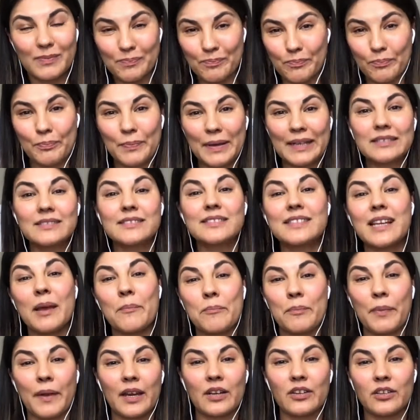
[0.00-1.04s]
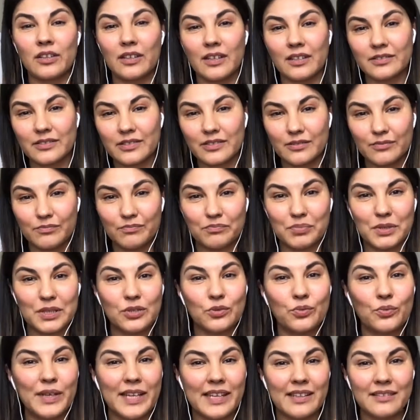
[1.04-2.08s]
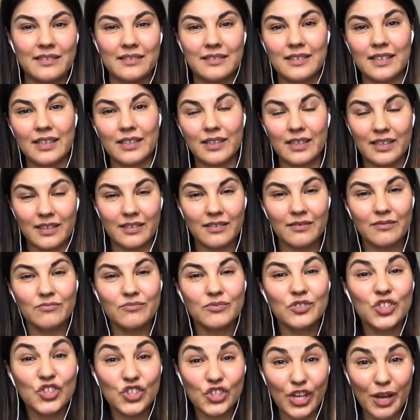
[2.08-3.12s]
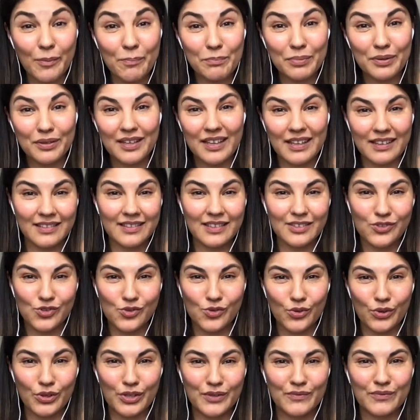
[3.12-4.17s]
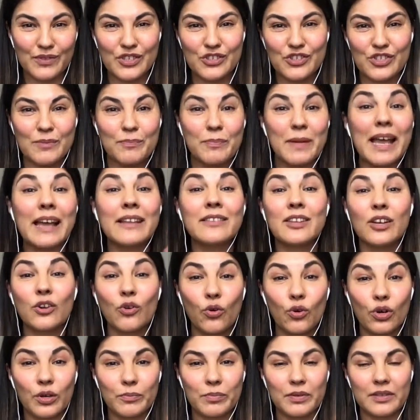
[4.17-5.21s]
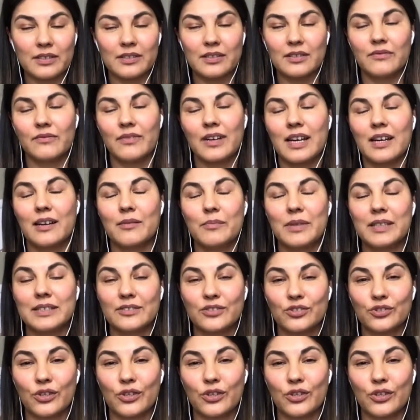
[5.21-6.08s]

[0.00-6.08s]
build some parallels between the ship and the story of the ship and the corporate environment.